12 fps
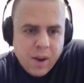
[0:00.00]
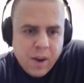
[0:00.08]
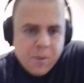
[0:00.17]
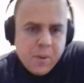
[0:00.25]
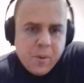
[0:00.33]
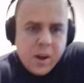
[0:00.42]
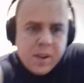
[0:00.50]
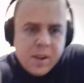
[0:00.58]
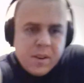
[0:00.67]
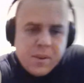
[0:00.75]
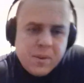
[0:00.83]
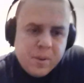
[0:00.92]
rewind
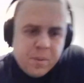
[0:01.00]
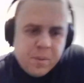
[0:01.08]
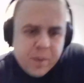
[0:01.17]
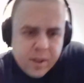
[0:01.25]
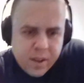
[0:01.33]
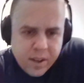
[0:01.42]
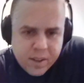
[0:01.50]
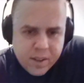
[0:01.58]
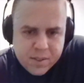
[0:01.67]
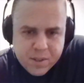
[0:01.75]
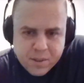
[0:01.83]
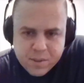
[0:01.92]
it a little bit,
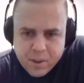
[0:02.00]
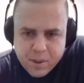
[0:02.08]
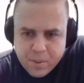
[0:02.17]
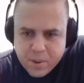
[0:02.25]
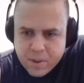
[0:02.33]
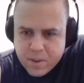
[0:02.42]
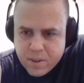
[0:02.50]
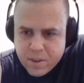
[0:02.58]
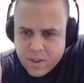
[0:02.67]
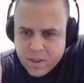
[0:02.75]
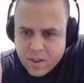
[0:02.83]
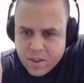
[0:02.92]
guys, because I want
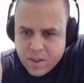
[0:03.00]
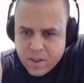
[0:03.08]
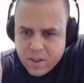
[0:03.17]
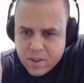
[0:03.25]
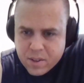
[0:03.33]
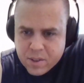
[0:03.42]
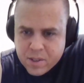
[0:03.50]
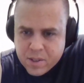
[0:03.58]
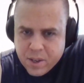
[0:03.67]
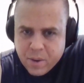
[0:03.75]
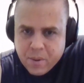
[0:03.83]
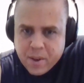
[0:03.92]
to just
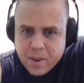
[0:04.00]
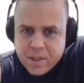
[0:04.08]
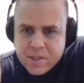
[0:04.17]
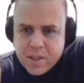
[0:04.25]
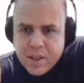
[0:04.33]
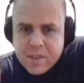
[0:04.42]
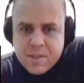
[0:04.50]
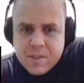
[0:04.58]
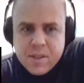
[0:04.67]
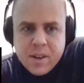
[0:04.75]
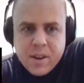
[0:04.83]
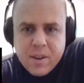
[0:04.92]
hear what he says
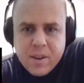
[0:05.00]
there.